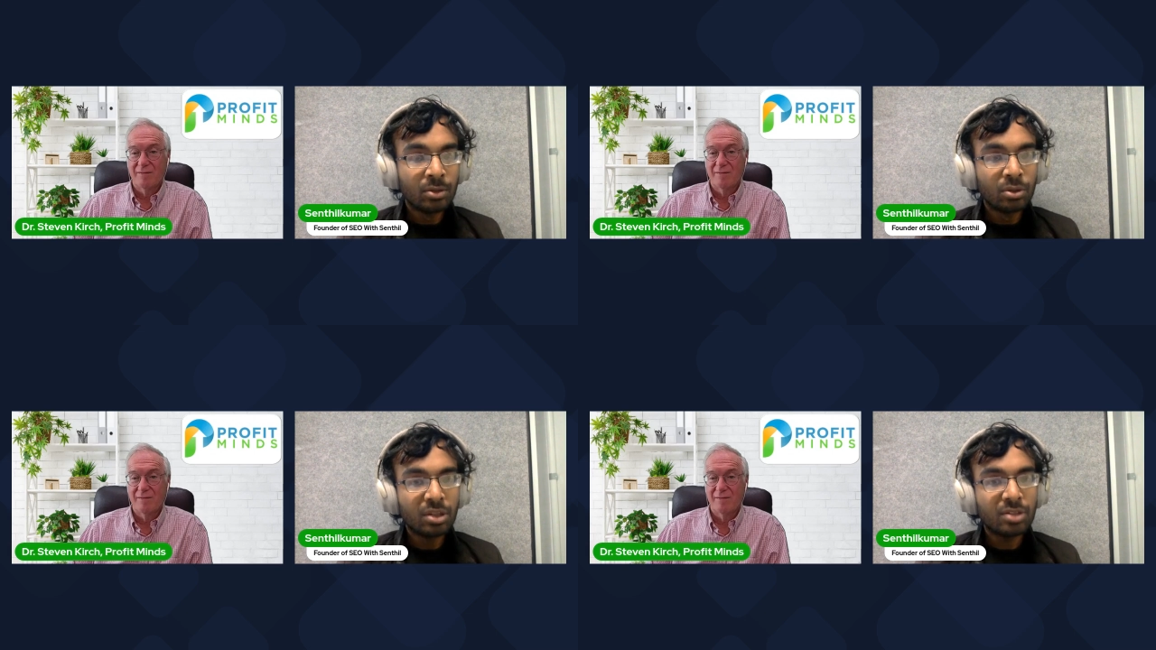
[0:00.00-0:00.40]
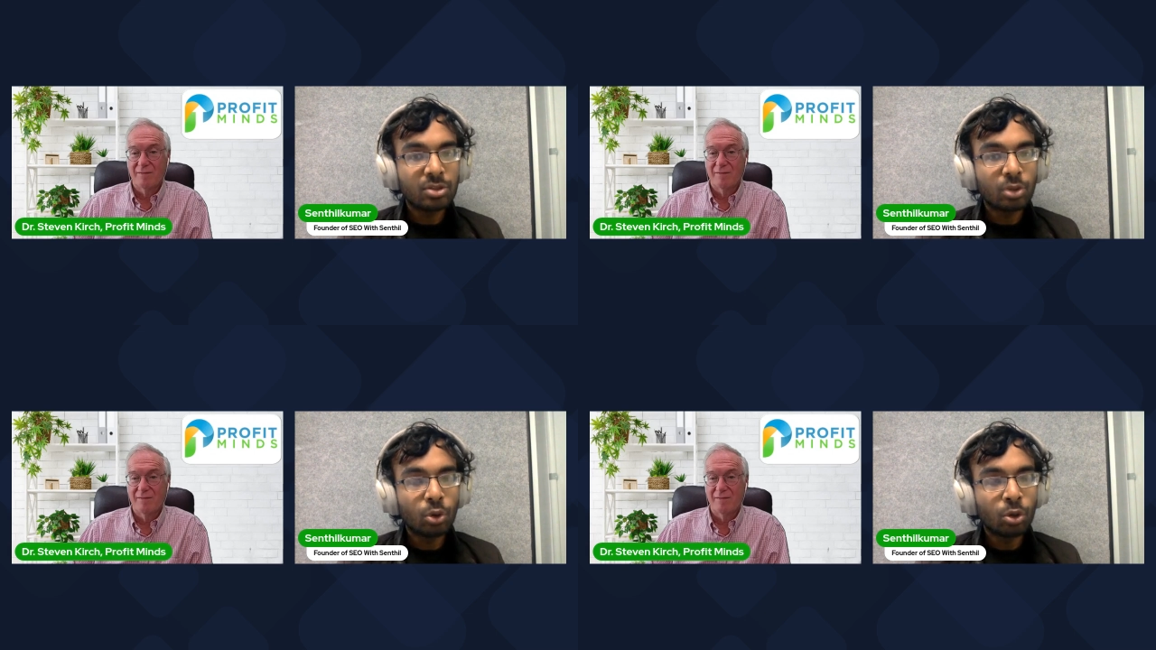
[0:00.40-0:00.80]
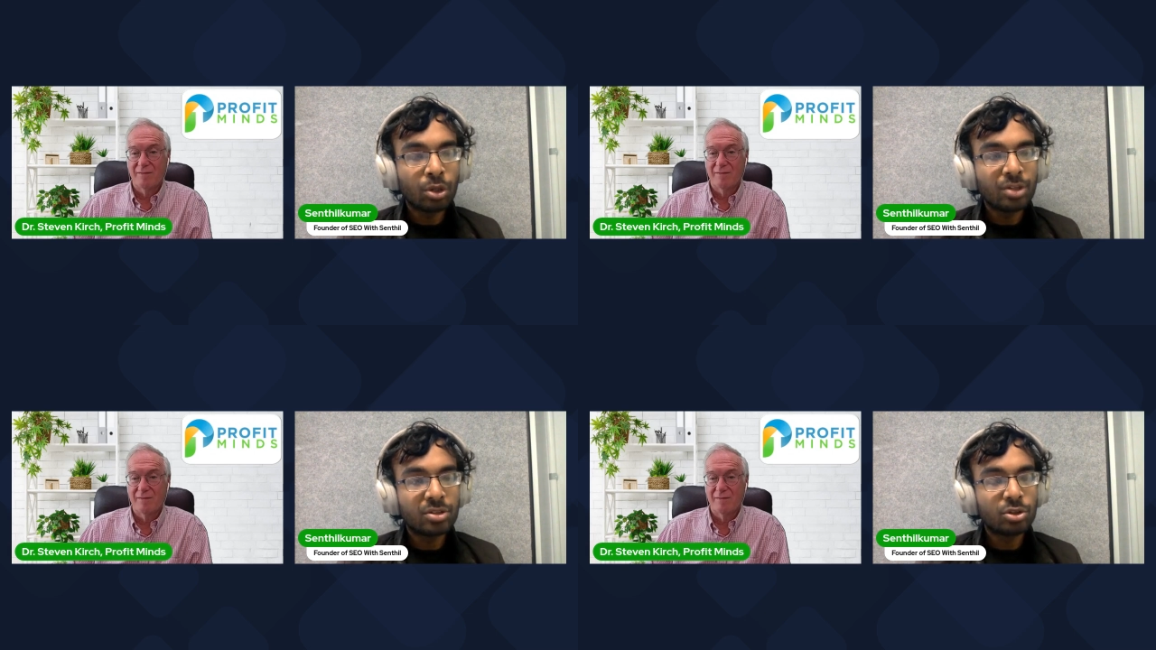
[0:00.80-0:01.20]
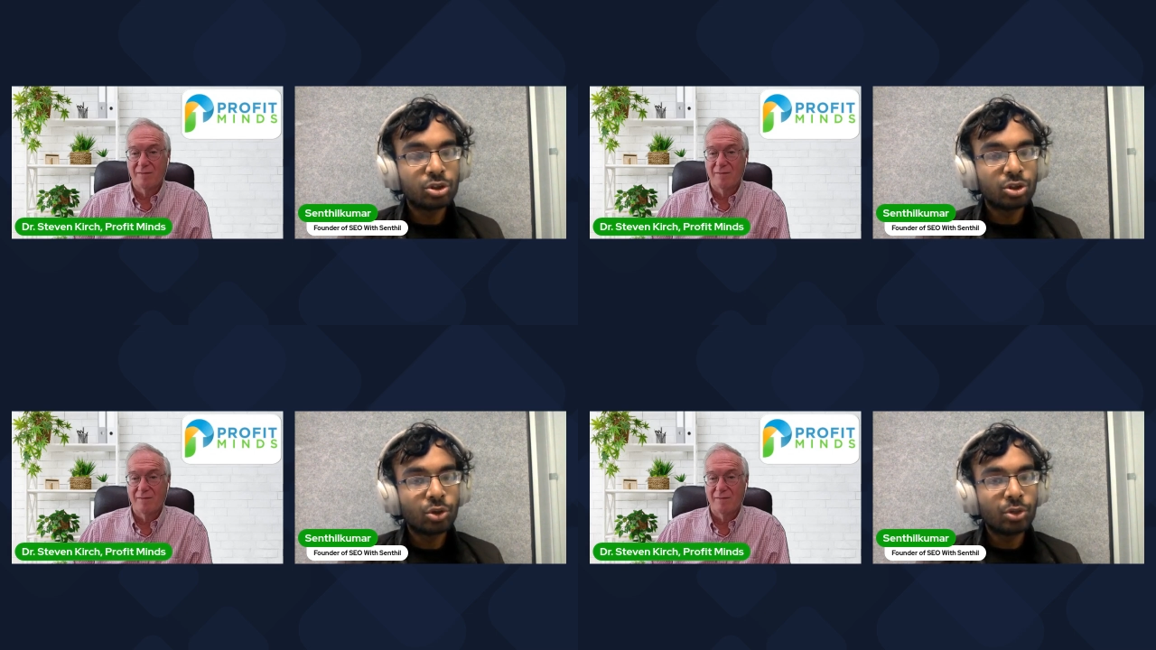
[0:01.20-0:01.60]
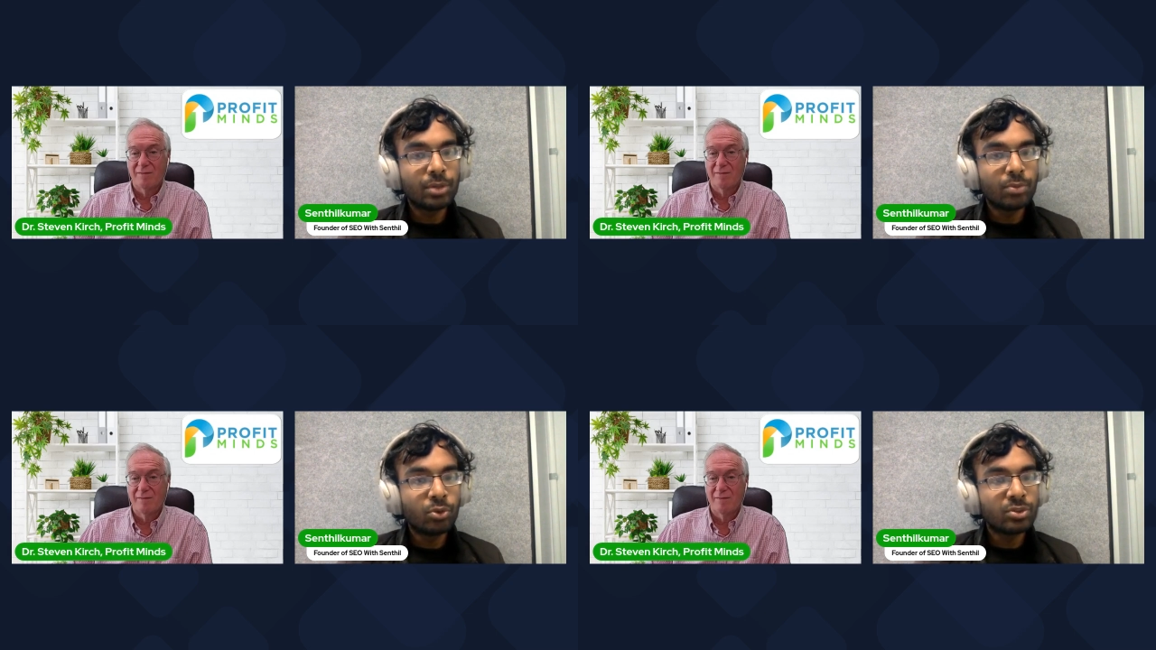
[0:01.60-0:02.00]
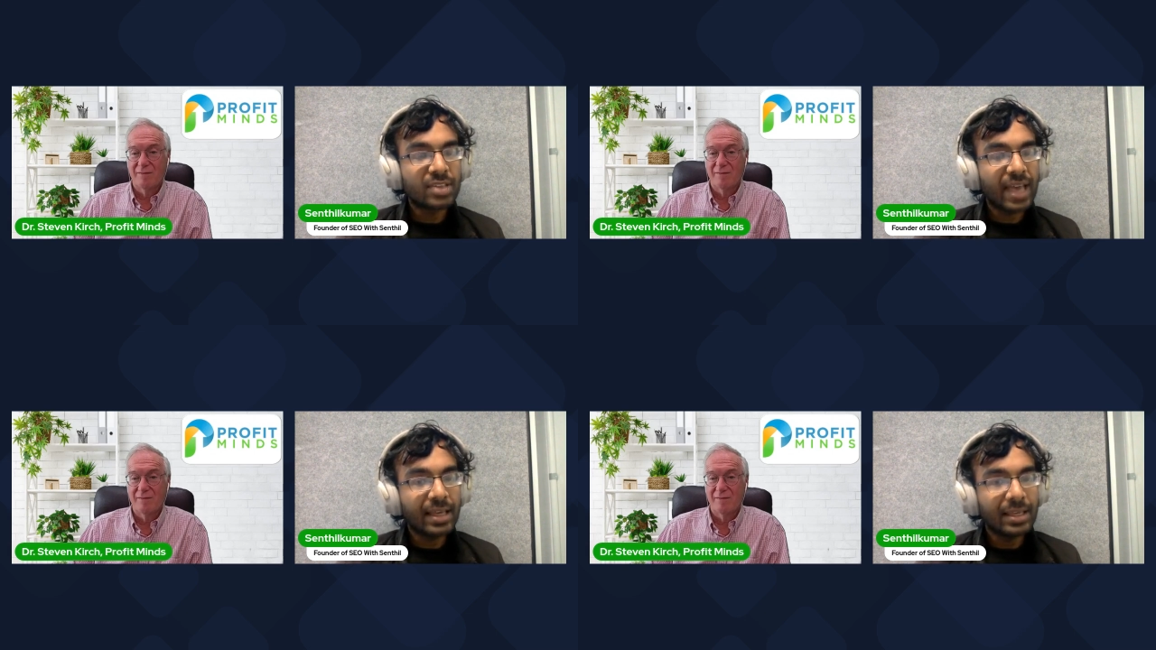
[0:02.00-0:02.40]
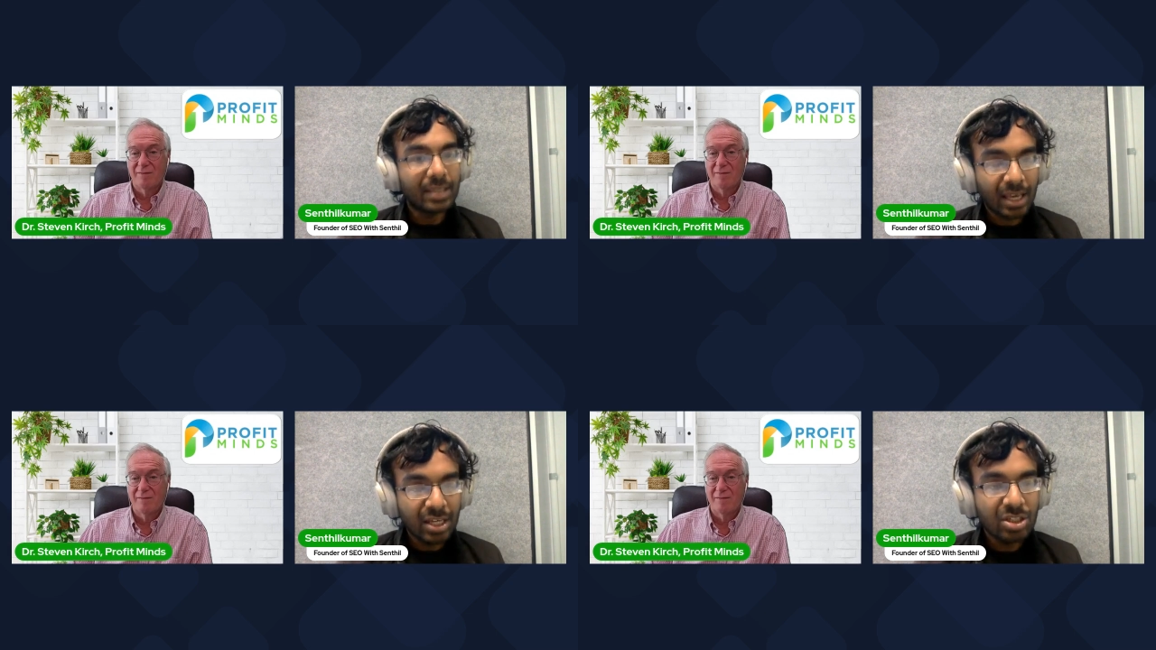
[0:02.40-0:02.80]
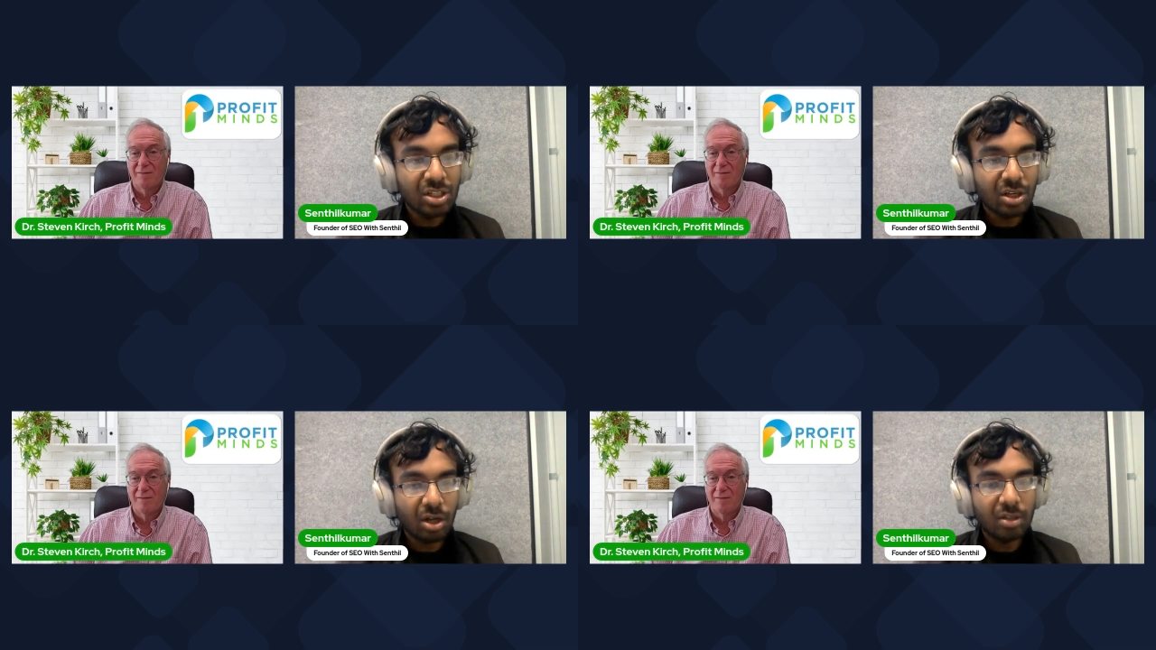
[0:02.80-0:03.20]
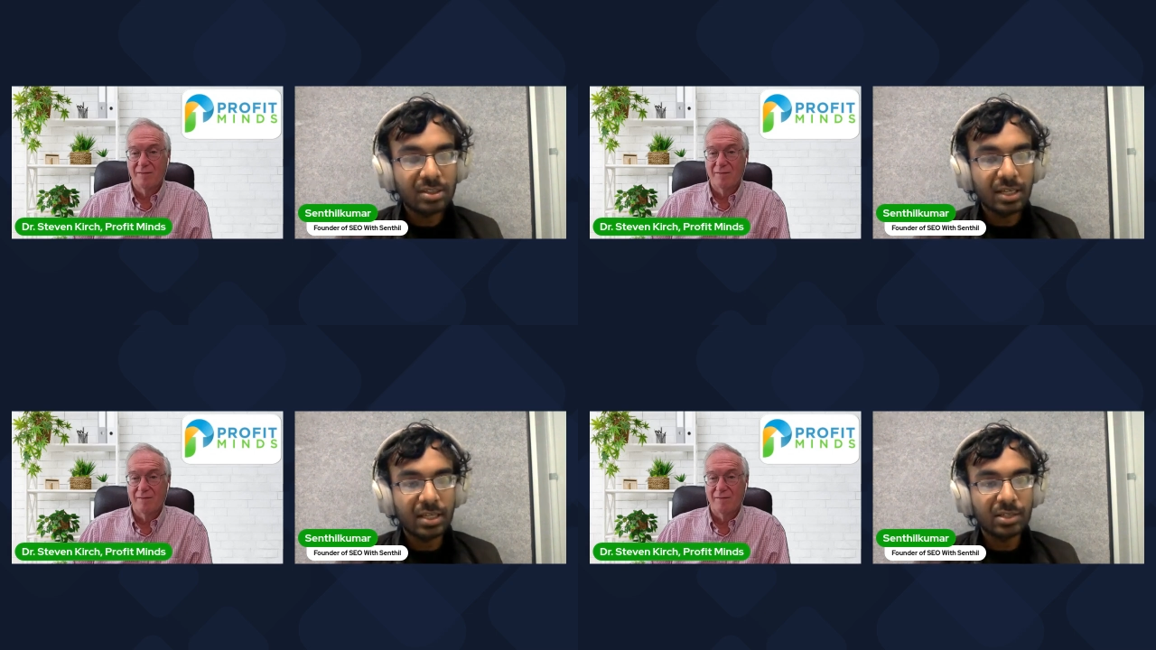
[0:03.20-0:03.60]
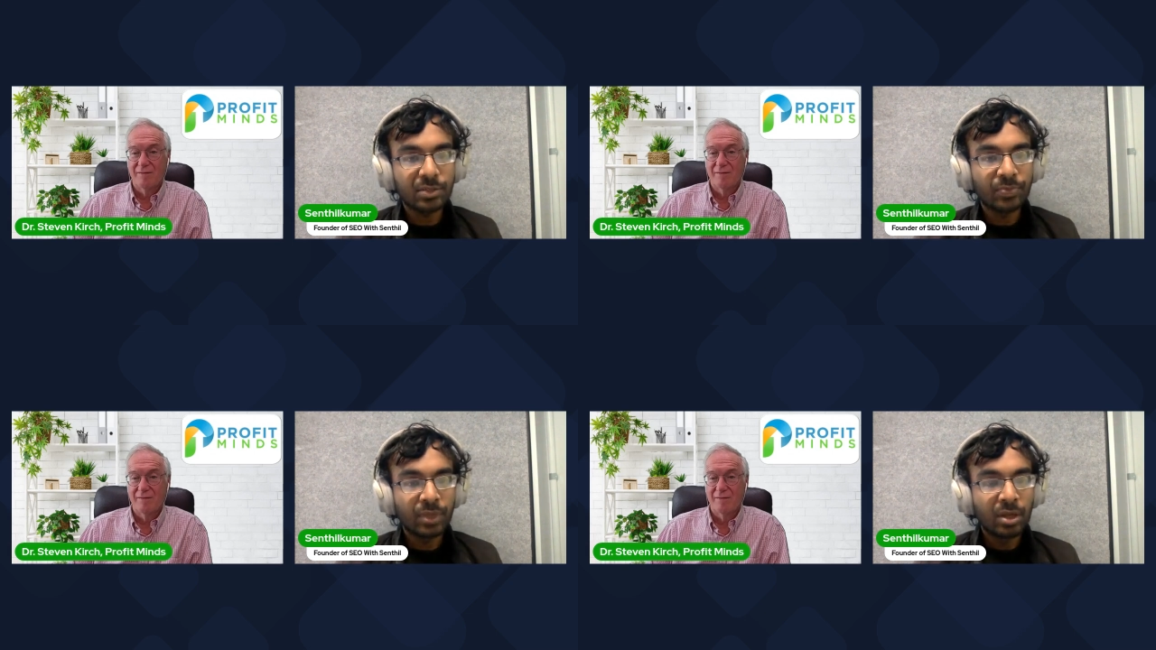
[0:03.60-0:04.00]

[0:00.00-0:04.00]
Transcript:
Speaker 1: Google's goal is to show the most engaging content,